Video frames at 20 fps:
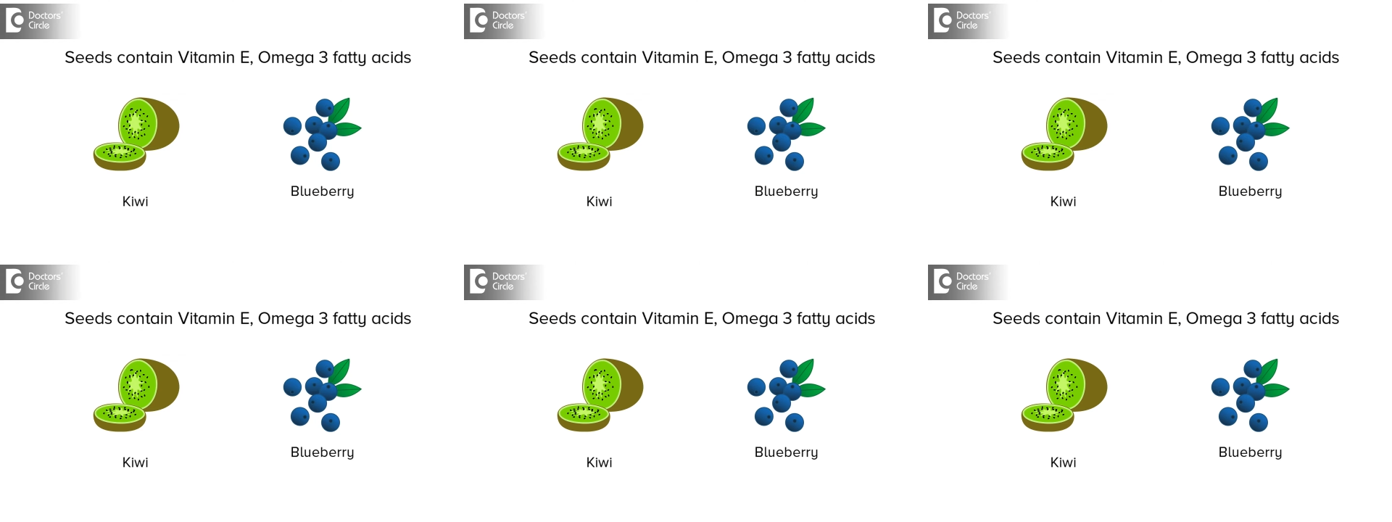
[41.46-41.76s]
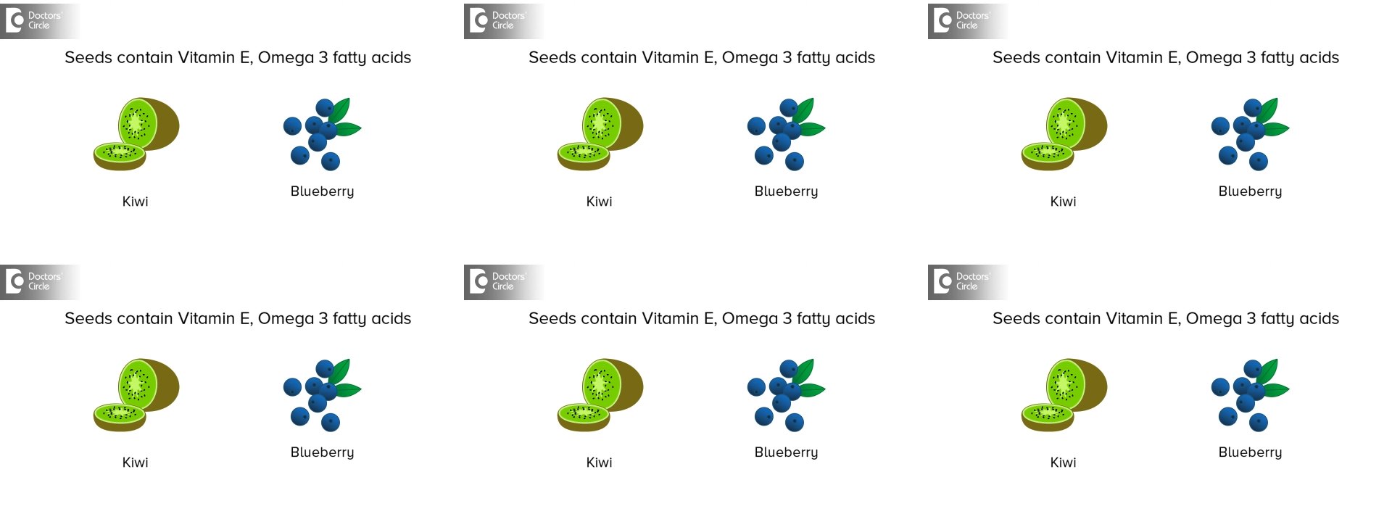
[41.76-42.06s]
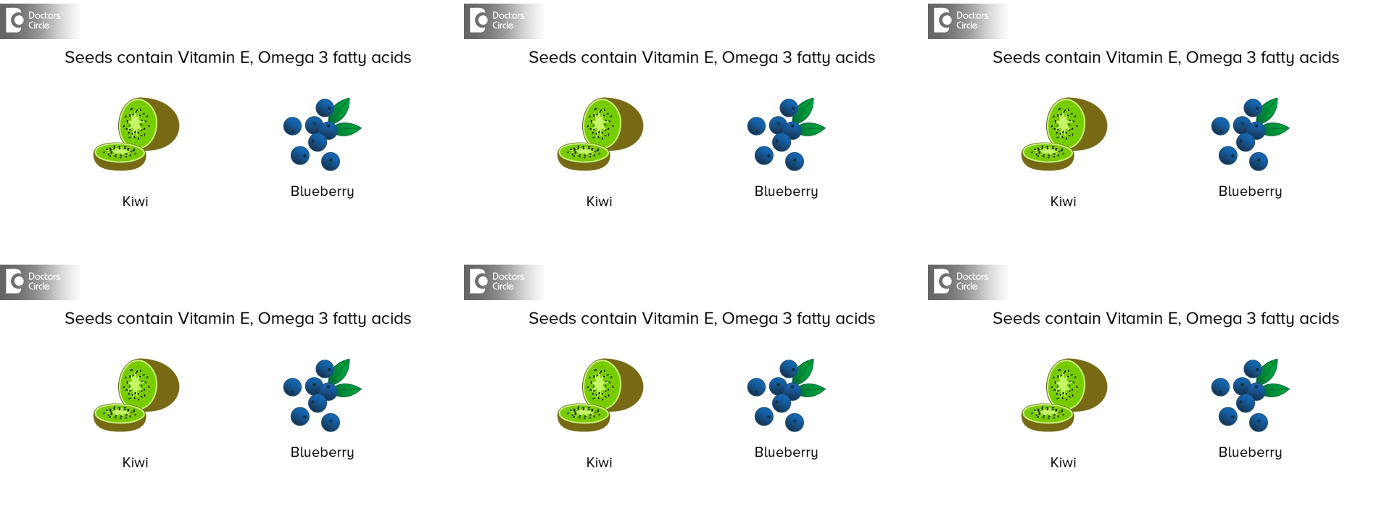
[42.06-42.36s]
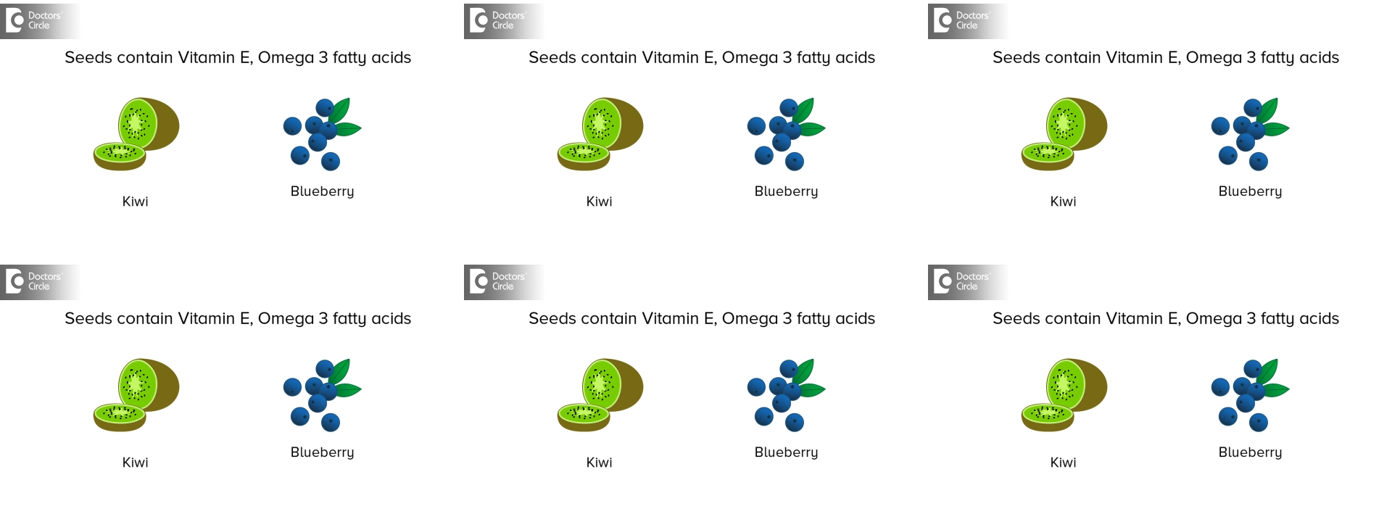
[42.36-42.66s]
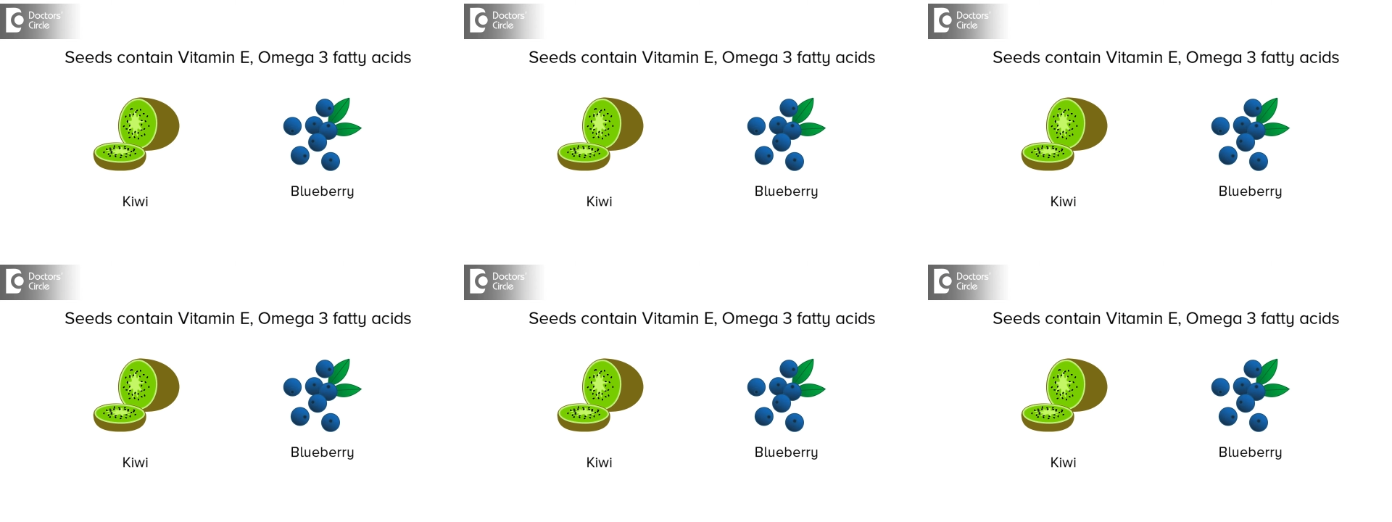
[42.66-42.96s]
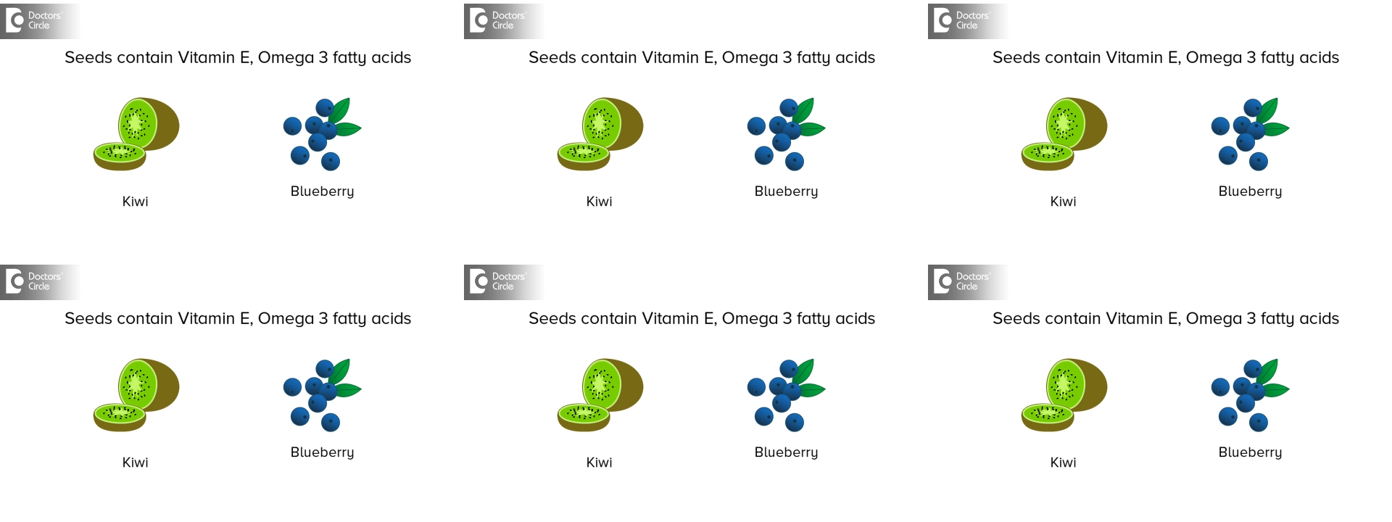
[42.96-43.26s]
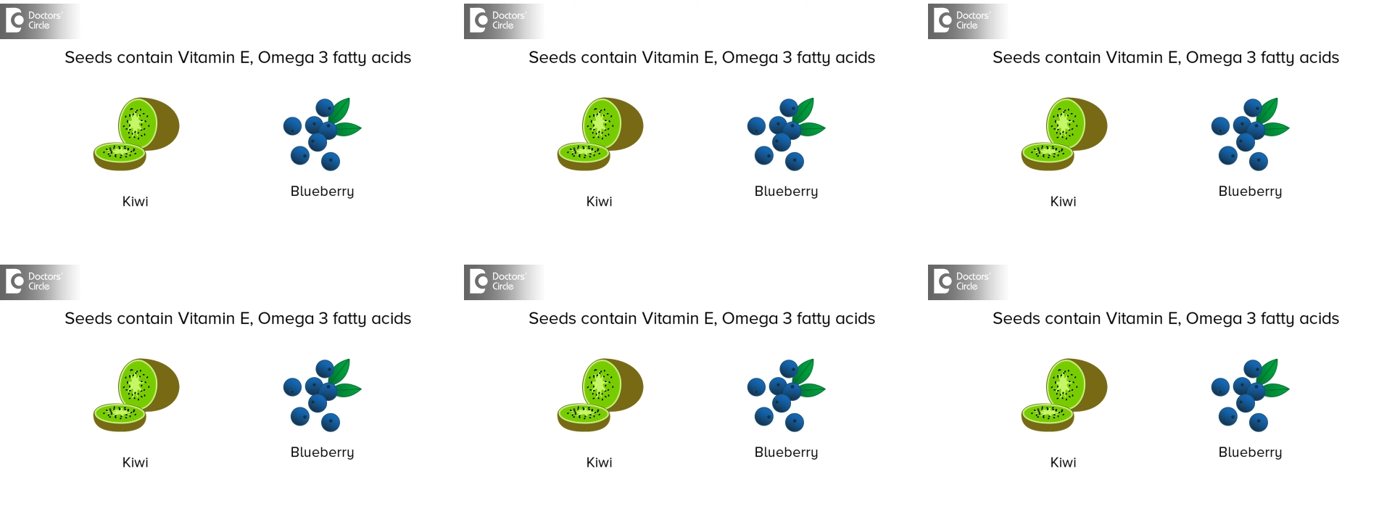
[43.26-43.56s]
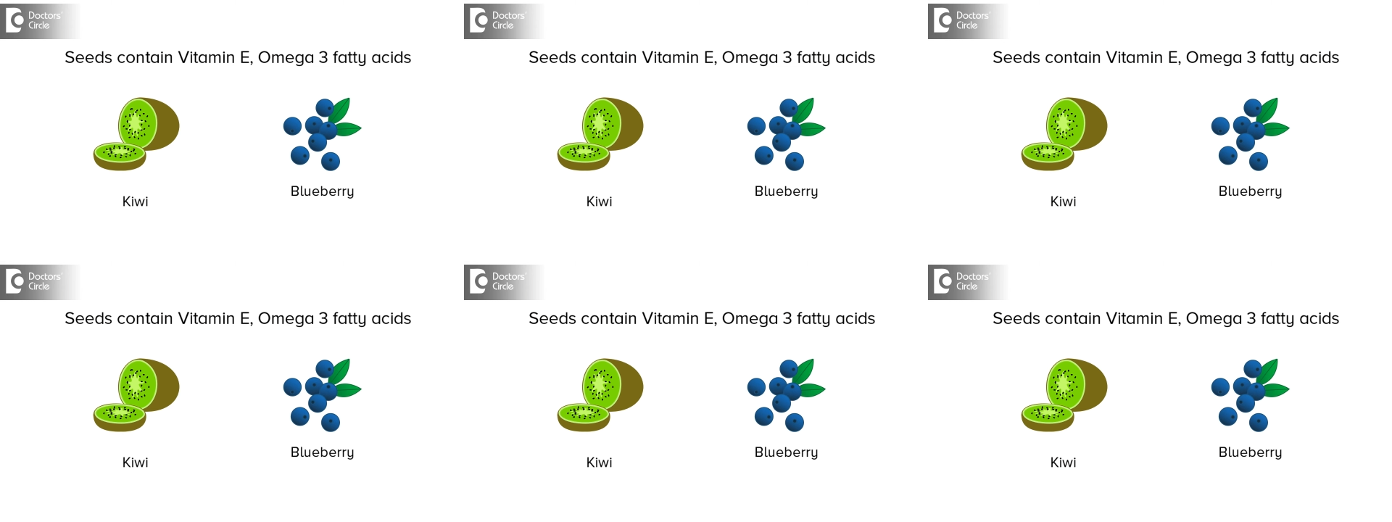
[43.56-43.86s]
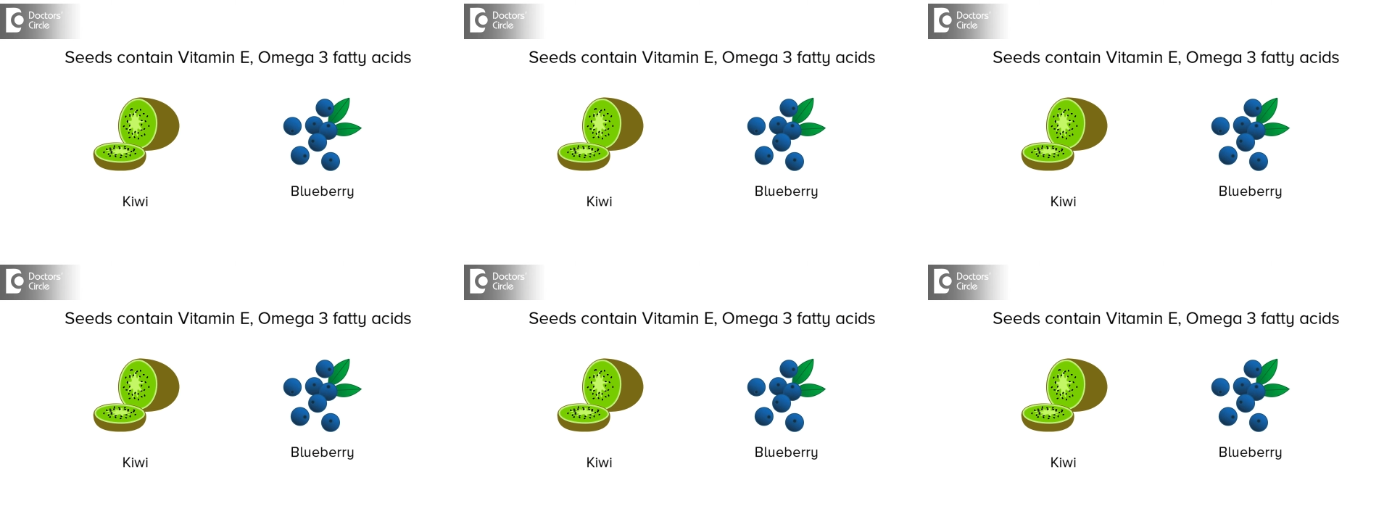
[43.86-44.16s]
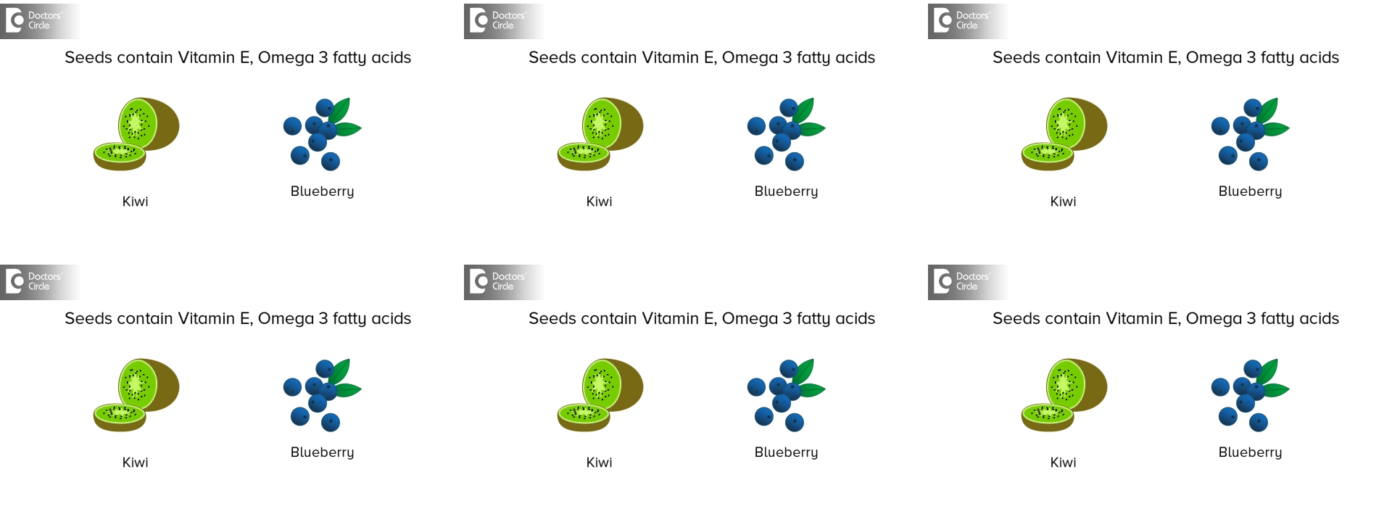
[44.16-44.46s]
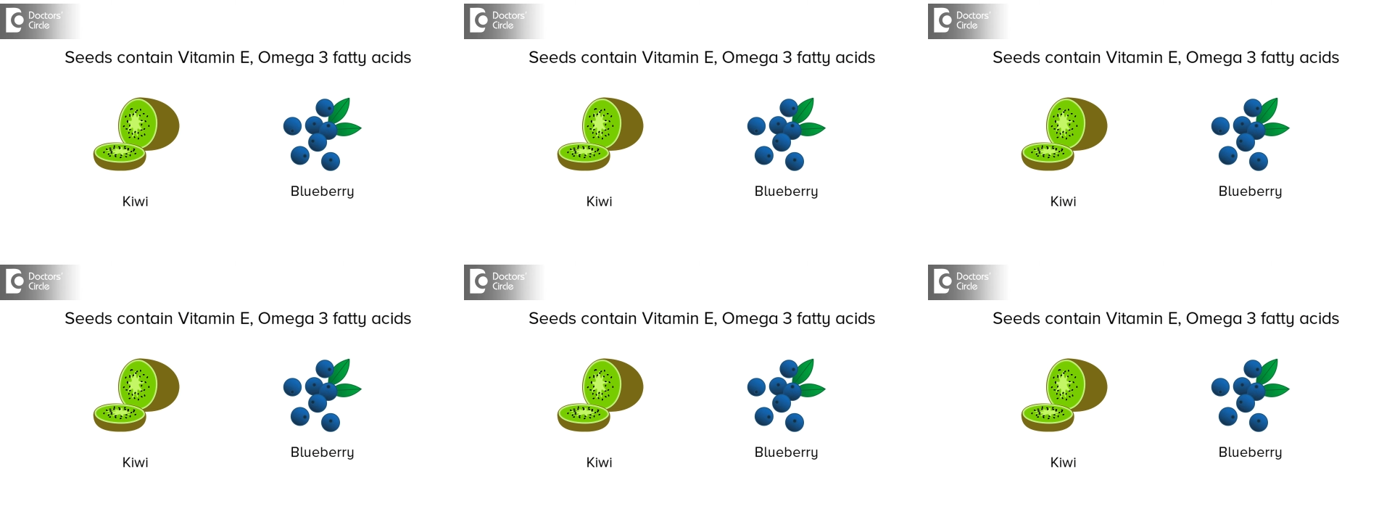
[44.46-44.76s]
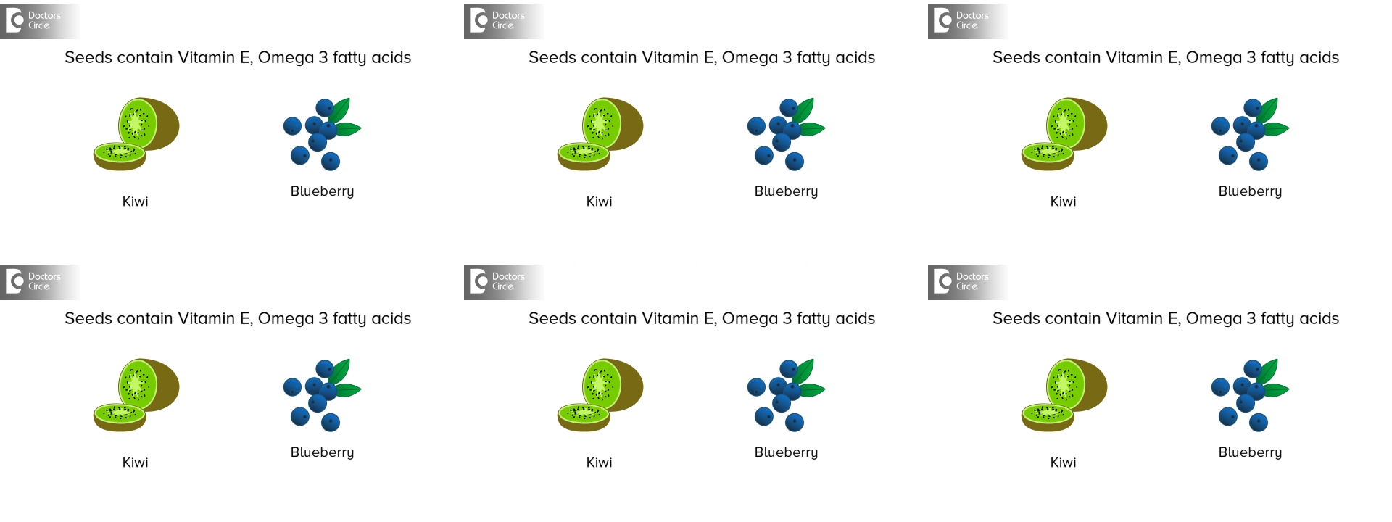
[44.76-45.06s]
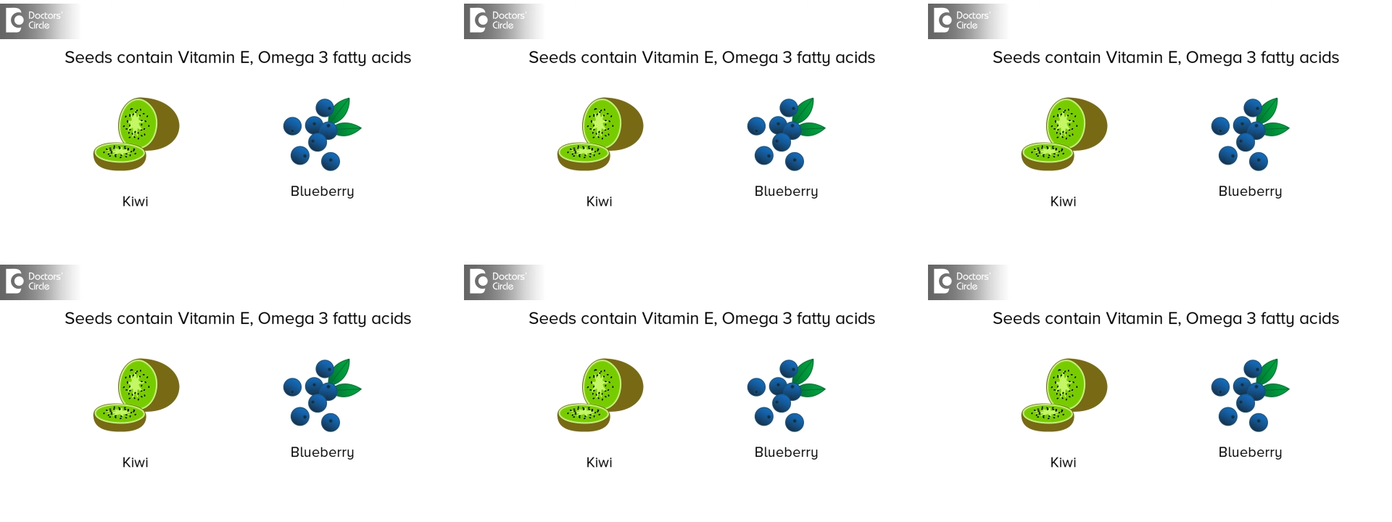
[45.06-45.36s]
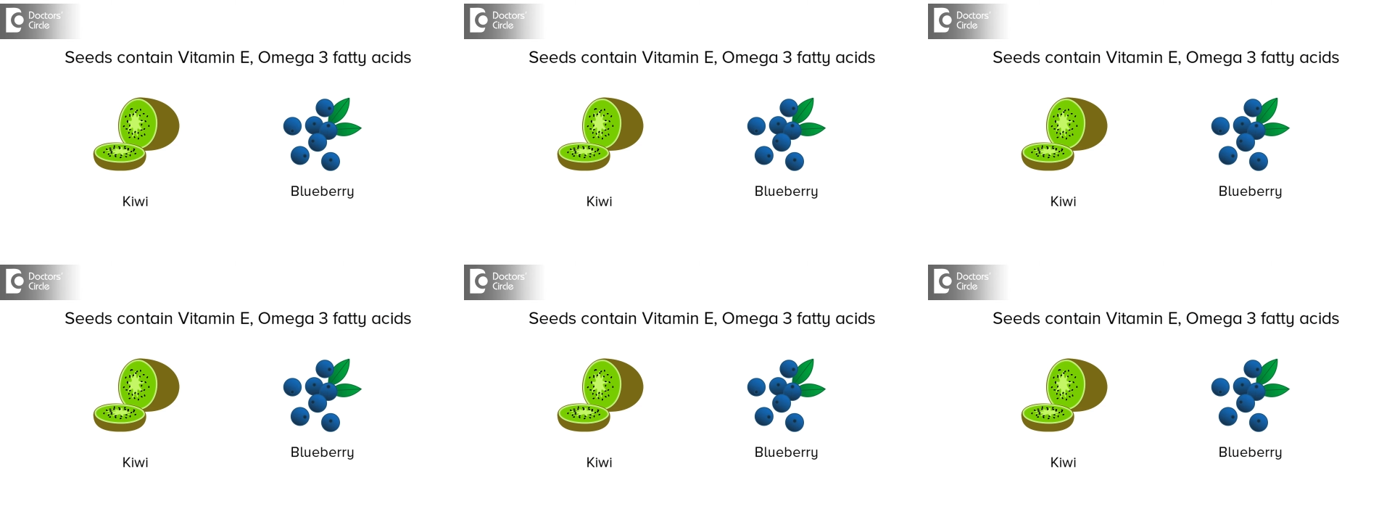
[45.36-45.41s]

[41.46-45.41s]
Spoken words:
[unreadable: no face in view]